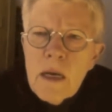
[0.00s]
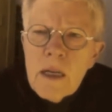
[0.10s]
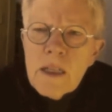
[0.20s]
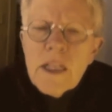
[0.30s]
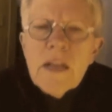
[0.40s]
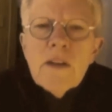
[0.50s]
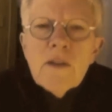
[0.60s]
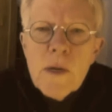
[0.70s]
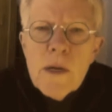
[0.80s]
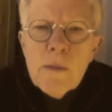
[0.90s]

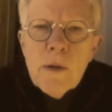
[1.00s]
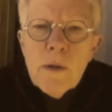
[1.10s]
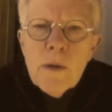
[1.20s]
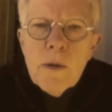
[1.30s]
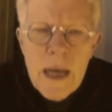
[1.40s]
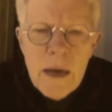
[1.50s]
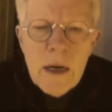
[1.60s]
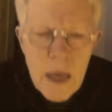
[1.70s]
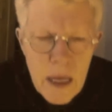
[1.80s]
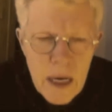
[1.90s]
salespeople,
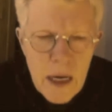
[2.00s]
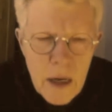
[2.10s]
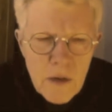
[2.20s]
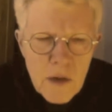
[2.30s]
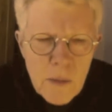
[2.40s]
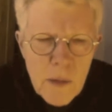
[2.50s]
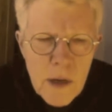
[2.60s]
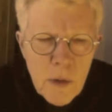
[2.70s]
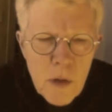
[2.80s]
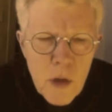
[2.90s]
and I coached
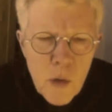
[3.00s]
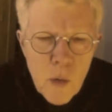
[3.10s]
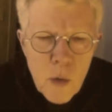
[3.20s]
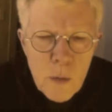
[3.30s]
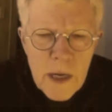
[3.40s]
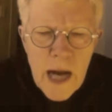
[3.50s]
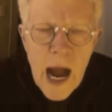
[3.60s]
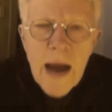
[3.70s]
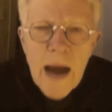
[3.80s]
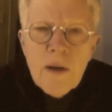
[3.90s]
people who were being
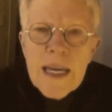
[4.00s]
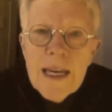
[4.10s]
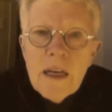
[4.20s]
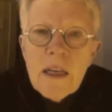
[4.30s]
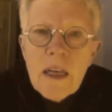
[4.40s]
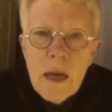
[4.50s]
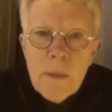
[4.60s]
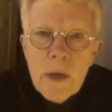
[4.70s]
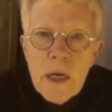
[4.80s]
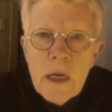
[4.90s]
hired into the
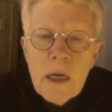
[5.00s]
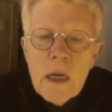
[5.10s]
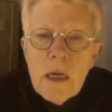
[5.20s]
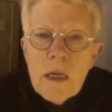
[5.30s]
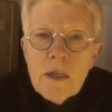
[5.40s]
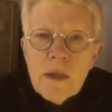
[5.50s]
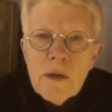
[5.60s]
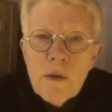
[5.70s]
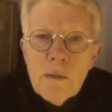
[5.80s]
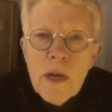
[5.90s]
company
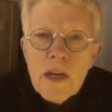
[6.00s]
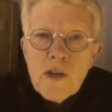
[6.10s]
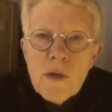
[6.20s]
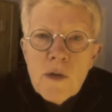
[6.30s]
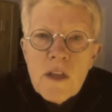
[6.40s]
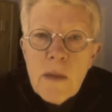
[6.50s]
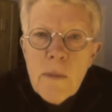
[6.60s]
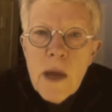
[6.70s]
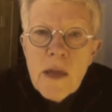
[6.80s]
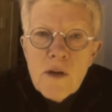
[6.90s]
to make sure that they
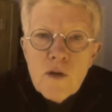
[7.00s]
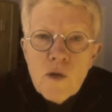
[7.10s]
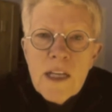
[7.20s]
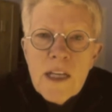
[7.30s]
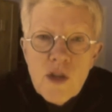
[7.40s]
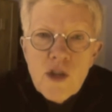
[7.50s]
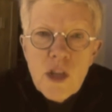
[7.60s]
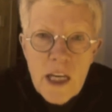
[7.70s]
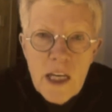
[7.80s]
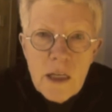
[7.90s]
made their
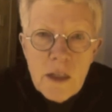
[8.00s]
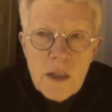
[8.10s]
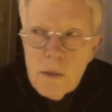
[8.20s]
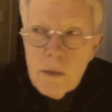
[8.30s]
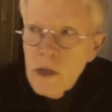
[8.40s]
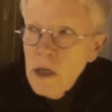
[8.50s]
transition in, some